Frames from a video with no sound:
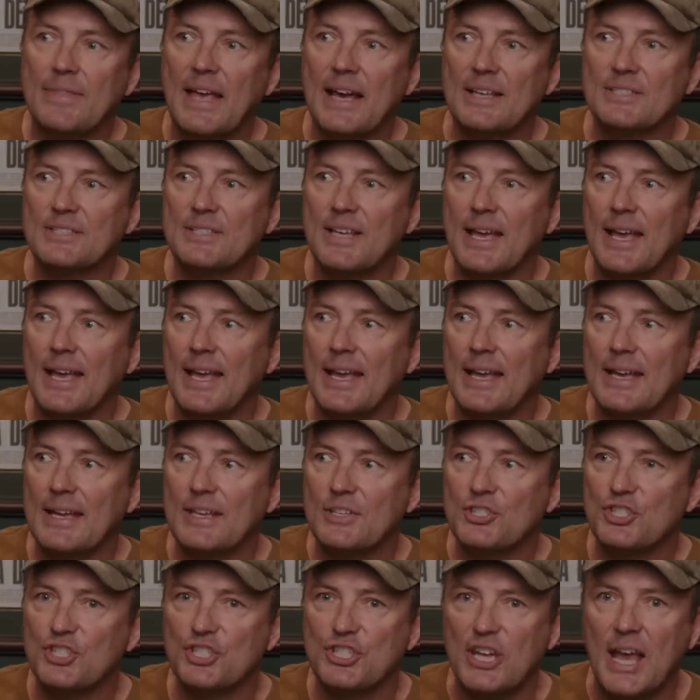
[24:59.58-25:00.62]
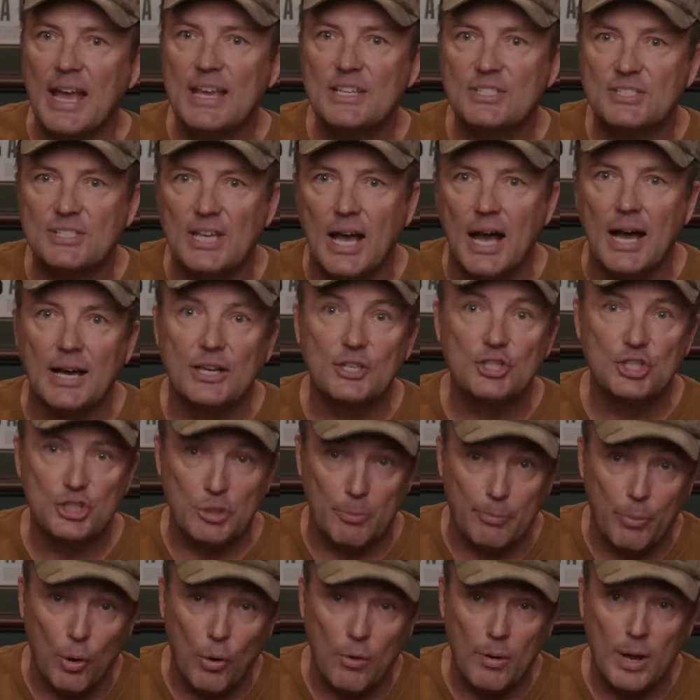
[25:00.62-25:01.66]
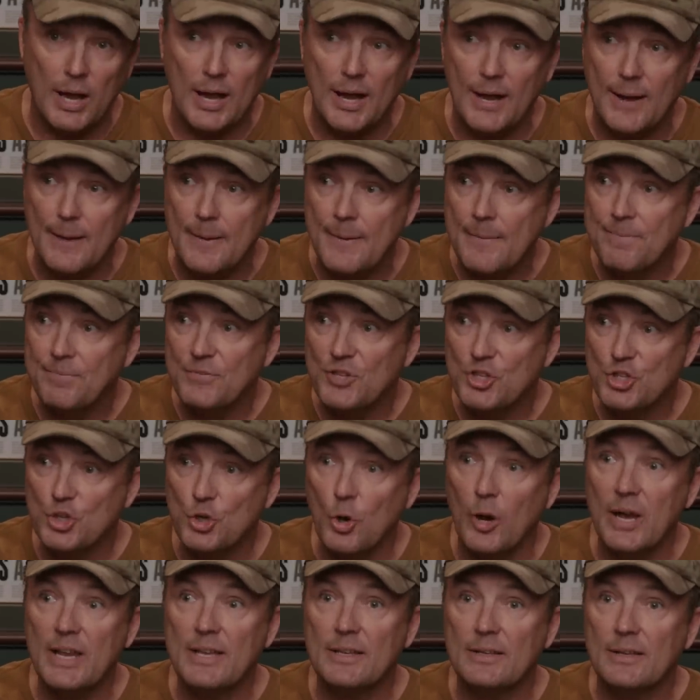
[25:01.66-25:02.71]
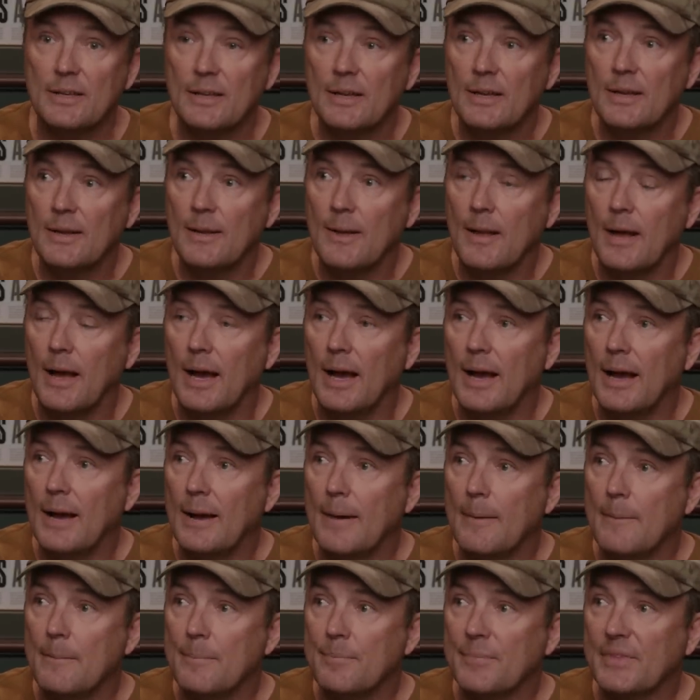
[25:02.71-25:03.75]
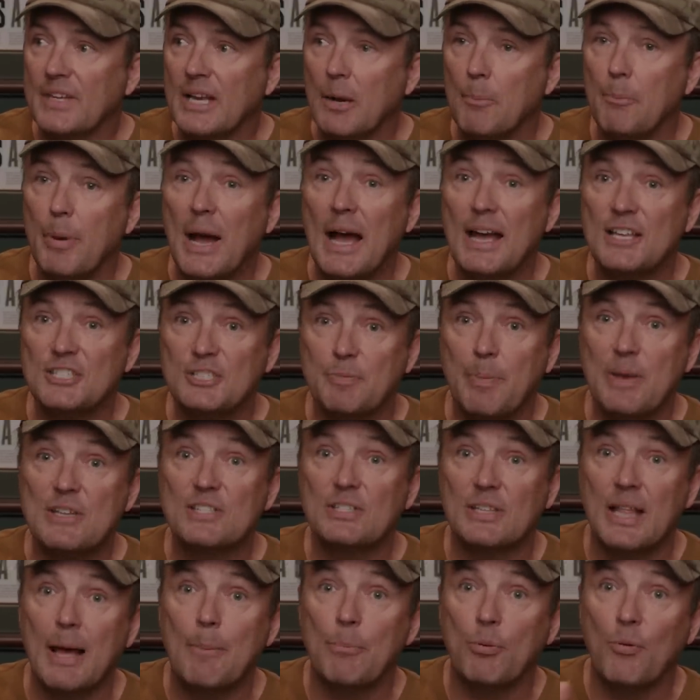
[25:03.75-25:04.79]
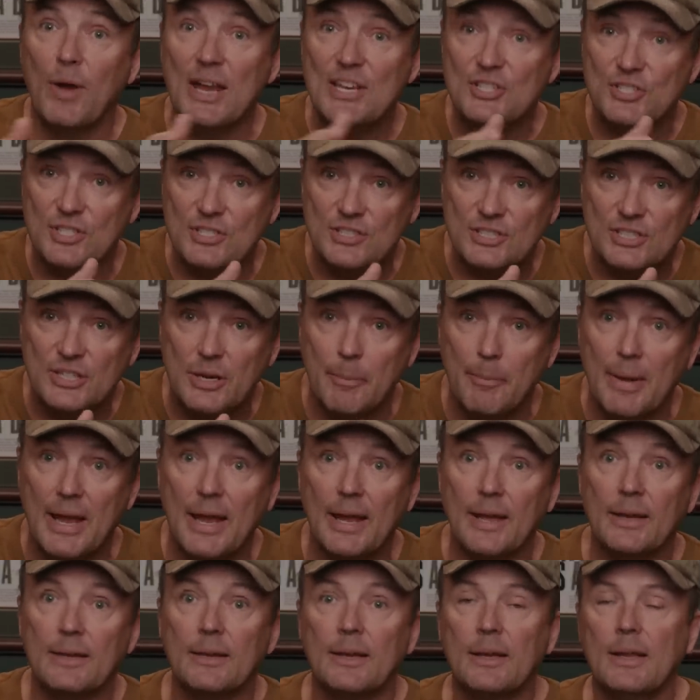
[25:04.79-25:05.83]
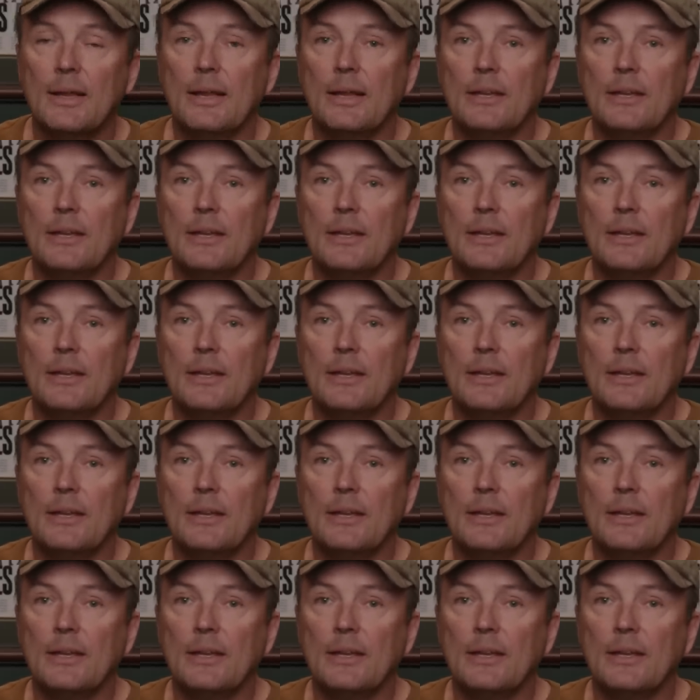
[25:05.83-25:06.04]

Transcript: that's a J SOC, uh, Joint um, Combined Special Operations Command.